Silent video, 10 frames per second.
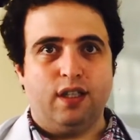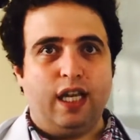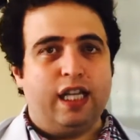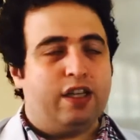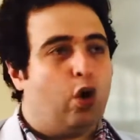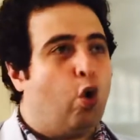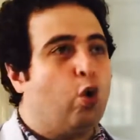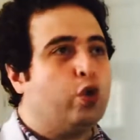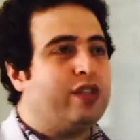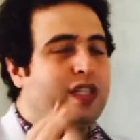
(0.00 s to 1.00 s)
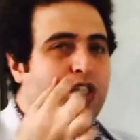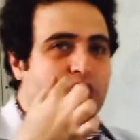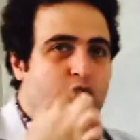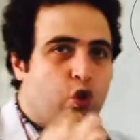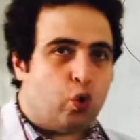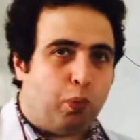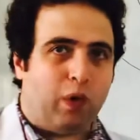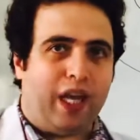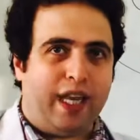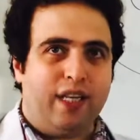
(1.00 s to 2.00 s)
The oxygen
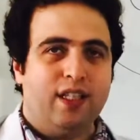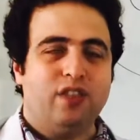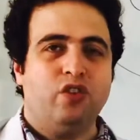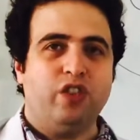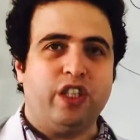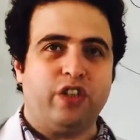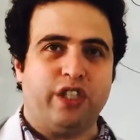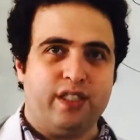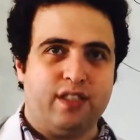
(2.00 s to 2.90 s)
supply decreased